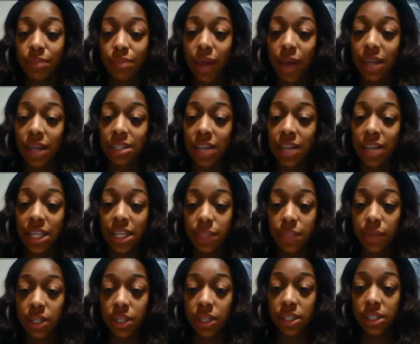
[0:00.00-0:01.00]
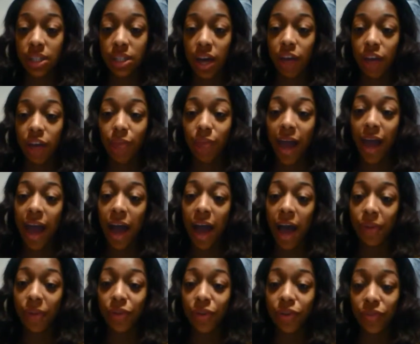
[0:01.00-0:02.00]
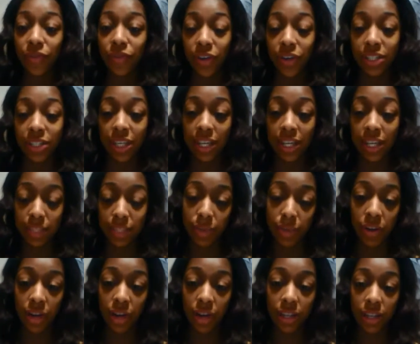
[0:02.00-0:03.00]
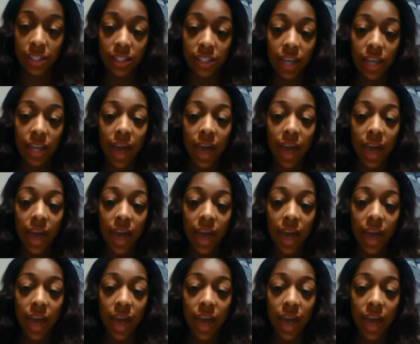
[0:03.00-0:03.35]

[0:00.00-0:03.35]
my assessment of my Howard University experience.